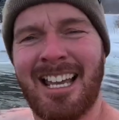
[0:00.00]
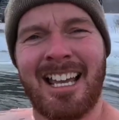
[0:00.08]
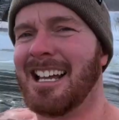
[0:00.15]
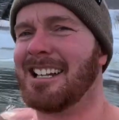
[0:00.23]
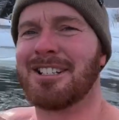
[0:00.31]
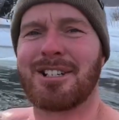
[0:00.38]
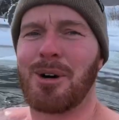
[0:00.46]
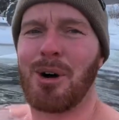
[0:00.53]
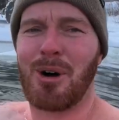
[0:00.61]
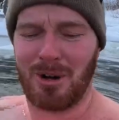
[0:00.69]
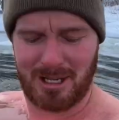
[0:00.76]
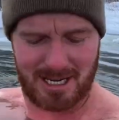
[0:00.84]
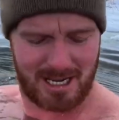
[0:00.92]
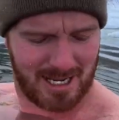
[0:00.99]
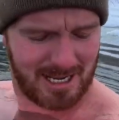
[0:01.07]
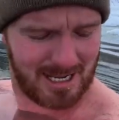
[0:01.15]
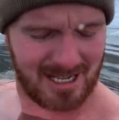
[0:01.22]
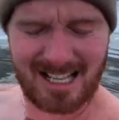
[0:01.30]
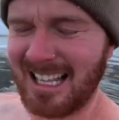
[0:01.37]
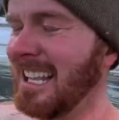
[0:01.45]
It is cold.
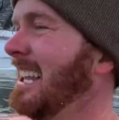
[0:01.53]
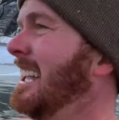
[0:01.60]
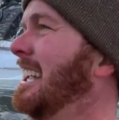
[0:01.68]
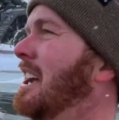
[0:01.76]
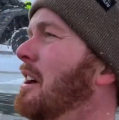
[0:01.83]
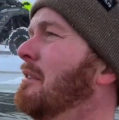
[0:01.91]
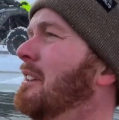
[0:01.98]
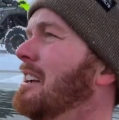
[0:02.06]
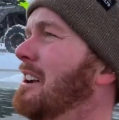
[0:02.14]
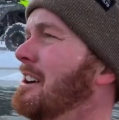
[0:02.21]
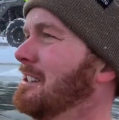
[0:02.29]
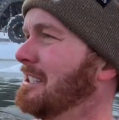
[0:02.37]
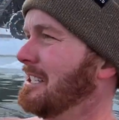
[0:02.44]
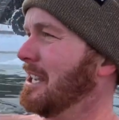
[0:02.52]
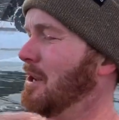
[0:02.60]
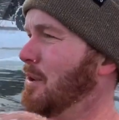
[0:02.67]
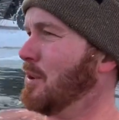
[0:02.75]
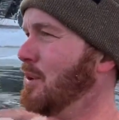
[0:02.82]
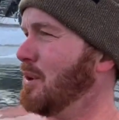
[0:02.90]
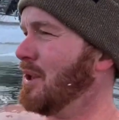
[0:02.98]
Everything hurts.
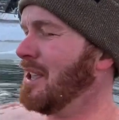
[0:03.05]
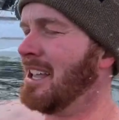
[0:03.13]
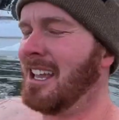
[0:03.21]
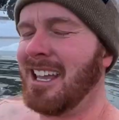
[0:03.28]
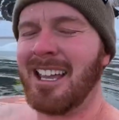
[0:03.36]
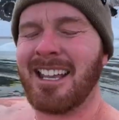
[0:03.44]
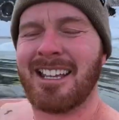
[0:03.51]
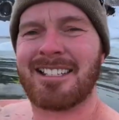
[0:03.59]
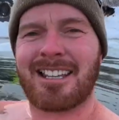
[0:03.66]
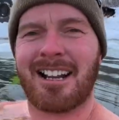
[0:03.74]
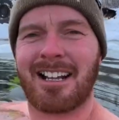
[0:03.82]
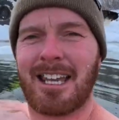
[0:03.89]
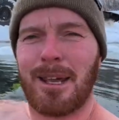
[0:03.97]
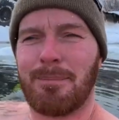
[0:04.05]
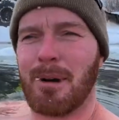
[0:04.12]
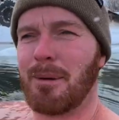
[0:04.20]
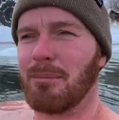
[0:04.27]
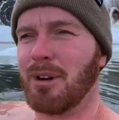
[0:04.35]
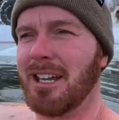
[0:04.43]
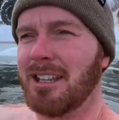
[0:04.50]
You just got to keep on
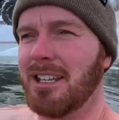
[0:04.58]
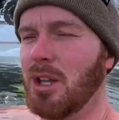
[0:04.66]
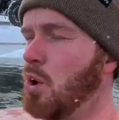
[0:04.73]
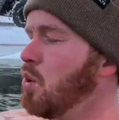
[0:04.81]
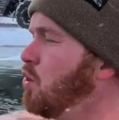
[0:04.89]
breathing.